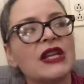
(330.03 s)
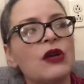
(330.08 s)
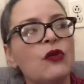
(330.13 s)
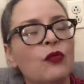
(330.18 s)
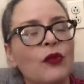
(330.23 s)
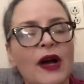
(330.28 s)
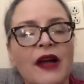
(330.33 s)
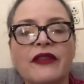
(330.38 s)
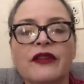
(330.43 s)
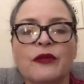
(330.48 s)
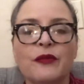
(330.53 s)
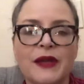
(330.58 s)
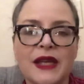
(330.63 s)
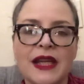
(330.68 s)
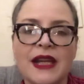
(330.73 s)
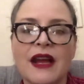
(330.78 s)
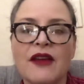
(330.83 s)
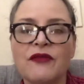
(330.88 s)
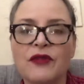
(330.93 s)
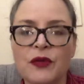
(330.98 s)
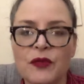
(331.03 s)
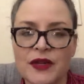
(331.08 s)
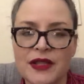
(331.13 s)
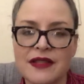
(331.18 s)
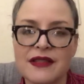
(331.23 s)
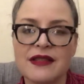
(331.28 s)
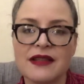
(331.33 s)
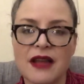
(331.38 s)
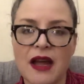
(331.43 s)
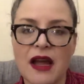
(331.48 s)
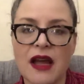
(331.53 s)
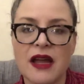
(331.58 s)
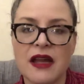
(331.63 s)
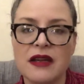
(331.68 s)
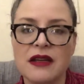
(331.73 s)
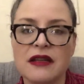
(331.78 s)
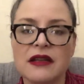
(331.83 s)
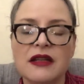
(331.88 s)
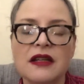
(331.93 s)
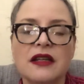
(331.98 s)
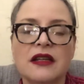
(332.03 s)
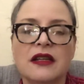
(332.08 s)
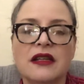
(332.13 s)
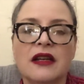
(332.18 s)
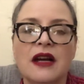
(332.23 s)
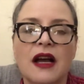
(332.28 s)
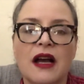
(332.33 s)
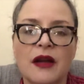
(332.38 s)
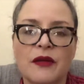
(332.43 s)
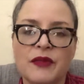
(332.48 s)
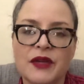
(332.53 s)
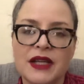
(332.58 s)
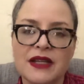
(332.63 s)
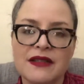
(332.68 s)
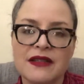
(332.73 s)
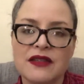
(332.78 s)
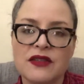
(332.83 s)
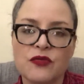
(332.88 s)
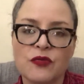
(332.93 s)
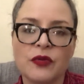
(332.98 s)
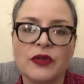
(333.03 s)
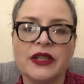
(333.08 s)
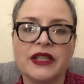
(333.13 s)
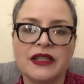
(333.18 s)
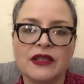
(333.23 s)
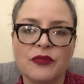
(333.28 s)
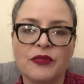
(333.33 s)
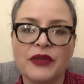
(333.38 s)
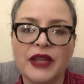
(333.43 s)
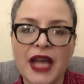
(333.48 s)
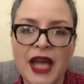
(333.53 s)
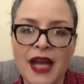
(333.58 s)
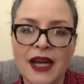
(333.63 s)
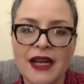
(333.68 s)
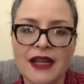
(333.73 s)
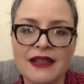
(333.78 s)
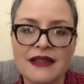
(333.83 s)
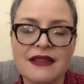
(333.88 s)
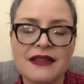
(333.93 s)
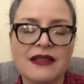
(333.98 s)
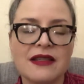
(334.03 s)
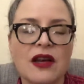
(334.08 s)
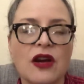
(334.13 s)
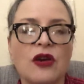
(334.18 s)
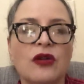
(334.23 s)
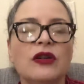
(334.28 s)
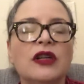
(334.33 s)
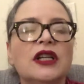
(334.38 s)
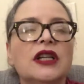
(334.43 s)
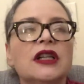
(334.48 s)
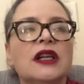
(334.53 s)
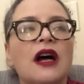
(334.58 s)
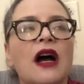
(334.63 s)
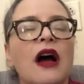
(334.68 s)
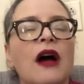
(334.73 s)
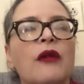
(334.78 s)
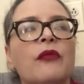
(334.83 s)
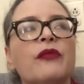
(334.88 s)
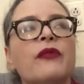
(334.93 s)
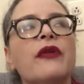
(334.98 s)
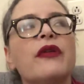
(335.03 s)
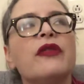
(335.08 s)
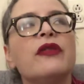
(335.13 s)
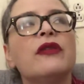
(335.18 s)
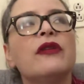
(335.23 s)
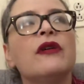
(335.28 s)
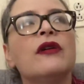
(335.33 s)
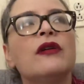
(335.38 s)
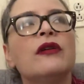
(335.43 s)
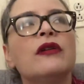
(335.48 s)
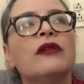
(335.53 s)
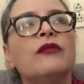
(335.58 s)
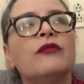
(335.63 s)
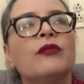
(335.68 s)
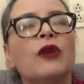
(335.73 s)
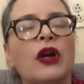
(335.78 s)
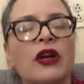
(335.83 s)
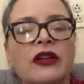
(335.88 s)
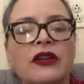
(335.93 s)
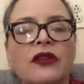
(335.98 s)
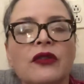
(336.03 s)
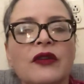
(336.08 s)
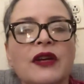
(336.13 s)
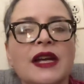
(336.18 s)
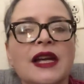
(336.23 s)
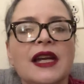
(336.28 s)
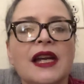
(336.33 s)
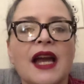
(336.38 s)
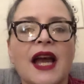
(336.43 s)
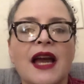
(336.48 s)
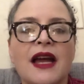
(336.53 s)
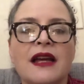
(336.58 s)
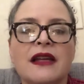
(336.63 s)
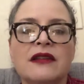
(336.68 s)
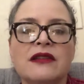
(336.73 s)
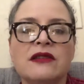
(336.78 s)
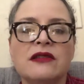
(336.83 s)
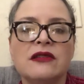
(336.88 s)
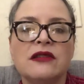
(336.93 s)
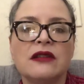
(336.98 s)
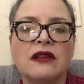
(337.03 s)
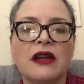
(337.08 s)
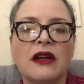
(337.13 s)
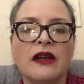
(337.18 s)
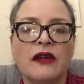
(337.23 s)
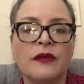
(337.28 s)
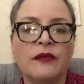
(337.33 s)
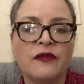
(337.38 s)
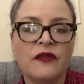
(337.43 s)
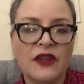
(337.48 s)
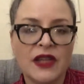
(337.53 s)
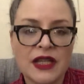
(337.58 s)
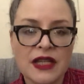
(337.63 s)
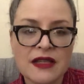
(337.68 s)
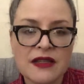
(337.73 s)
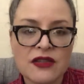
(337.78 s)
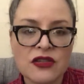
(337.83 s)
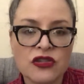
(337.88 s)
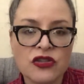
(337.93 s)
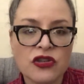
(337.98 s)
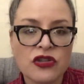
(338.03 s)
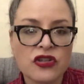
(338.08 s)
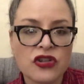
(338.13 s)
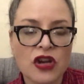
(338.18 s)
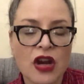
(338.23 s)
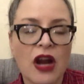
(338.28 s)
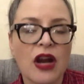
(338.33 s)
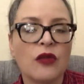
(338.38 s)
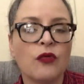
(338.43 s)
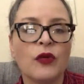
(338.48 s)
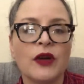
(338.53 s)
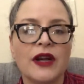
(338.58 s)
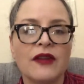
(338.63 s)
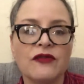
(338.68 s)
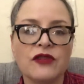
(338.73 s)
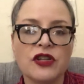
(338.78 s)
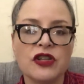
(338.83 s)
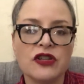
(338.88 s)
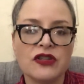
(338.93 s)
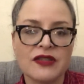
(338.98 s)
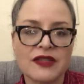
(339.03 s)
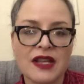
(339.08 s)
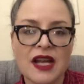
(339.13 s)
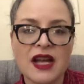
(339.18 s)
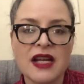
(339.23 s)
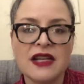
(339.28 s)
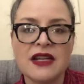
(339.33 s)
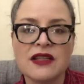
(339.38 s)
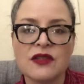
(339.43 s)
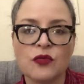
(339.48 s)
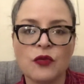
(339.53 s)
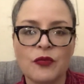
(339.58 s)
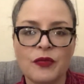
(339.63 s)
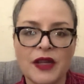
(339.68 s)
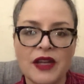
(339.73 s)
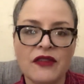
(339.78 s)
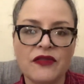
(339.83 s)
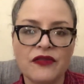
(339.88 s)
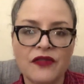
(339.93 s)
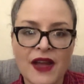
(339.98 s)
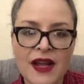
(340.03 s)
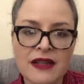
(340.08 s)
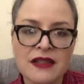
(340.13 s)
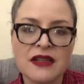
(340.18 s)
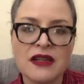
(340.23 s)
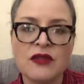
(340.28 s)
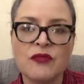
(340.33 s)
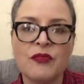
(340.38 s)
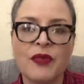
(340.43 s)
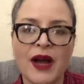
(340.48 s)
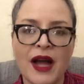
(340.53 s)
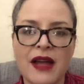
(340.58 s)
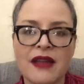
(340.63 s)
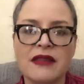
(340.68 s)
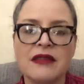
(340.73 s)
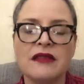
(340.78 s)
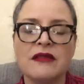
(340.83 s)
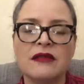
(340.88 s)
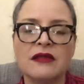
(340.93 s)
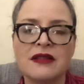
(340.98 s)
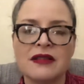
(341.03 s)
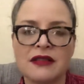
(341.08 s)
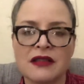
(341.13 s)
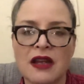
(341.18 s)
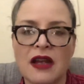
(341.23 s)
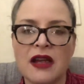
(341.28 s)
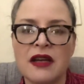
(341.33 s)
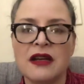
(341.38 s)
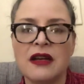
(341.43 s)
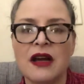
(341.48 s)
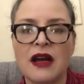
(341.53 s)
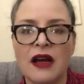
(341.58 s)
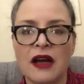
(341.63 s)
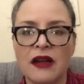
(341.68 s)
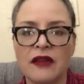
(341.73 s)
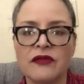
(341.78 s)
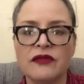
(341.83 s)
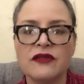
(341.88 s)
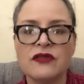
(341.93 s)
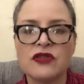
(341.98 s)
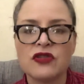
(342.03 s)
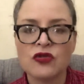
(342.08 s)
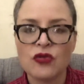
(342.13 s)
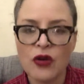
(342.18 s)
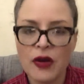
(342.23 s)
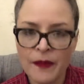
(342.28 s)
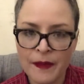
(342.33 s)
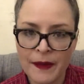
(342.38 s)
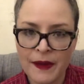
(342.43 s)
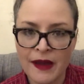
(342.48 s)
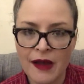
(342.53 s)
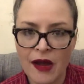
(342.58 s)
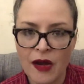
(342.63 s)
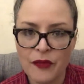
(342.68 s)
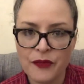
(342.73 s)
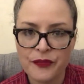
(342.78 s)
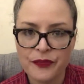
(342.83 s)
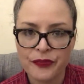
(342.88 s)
well, they'll be in everyone's sign because it's ruling the planets. So Mercury and Venus in your chart, whatever your sign is, will be affected by the sign of Scorpio.